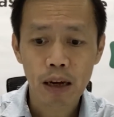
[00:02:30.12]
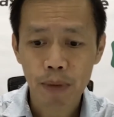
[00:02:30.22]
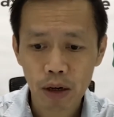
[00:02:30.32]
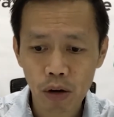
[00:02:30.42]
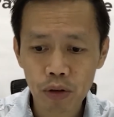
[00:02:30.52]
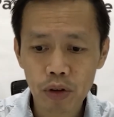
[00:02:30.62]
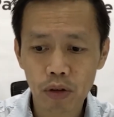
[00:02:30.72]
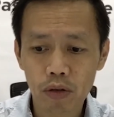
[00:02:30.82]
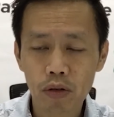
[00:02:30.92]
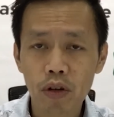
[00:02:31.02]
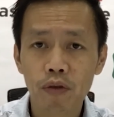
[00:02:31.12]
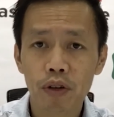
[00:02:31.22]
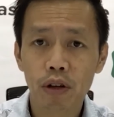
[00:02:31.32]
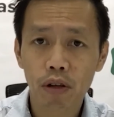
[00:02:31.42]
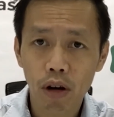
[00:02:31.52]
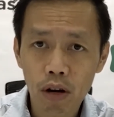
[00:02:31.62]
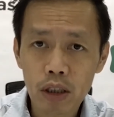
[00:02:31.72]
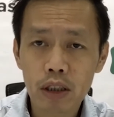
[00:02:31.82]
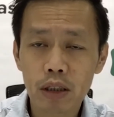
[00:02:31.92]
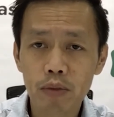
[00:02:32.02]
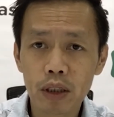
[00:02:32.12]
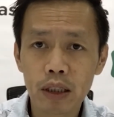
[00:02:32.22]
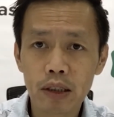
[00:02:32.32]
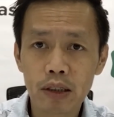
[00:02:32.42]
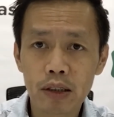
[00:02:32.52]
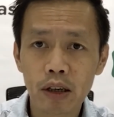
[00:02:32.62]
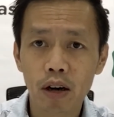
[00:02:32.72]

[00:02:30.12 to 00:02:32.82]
but also for the longer term needs